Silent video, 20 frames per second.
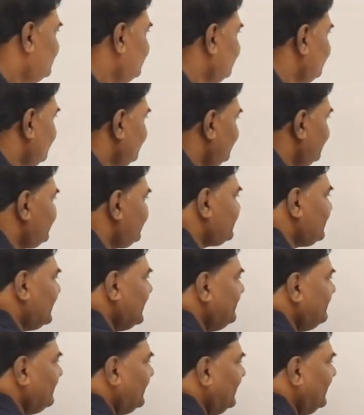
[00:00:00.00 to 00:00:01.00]
So this
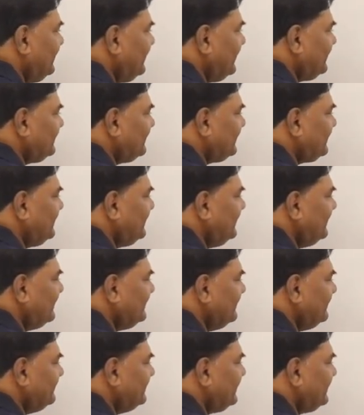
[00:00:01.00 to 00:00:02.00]
time I'll take the key
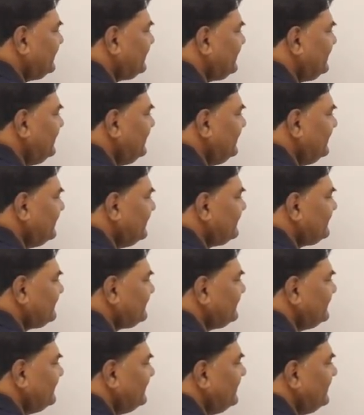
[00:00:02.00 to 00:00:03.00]
element. Key
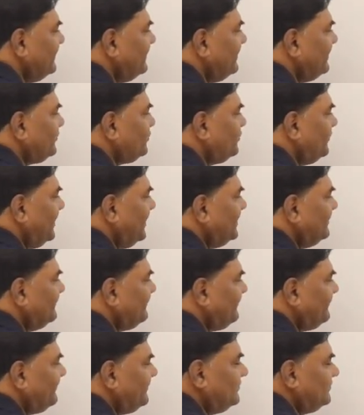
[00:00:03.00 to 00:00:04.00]
is
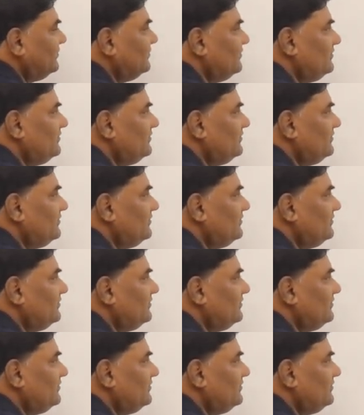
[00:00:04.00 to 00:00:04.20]
12.